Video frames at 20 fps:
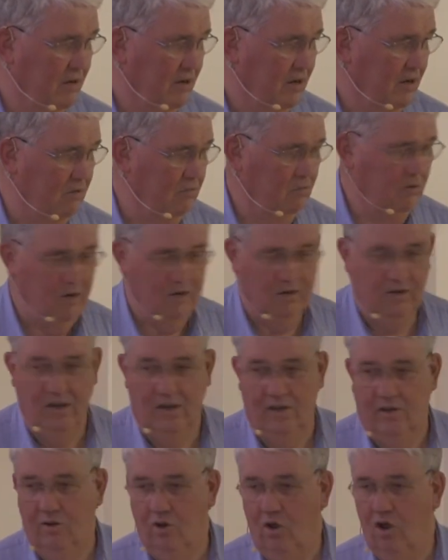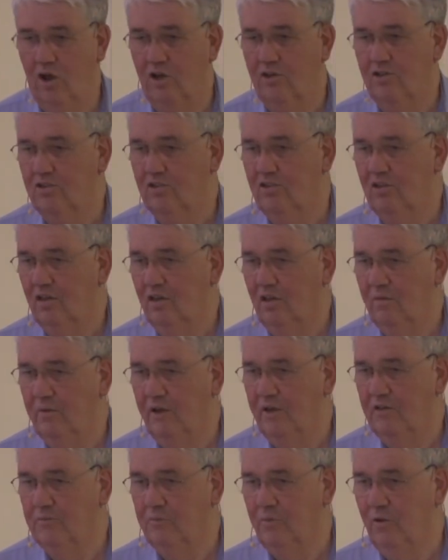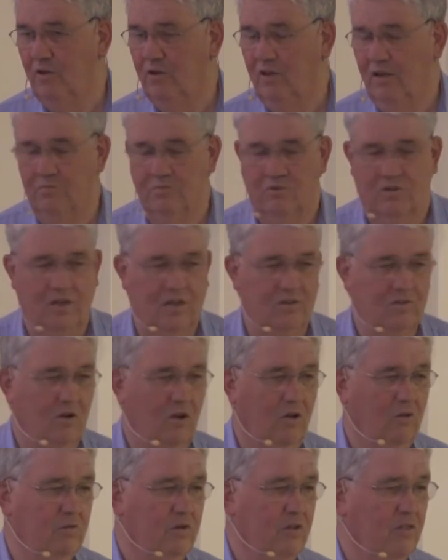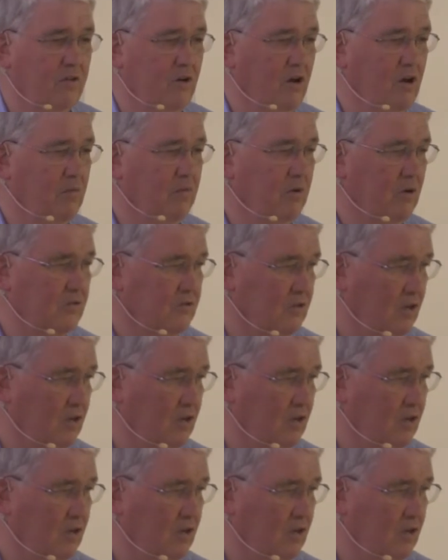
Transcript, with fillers: And we'd get lost in the baseball games. That's all we thought about.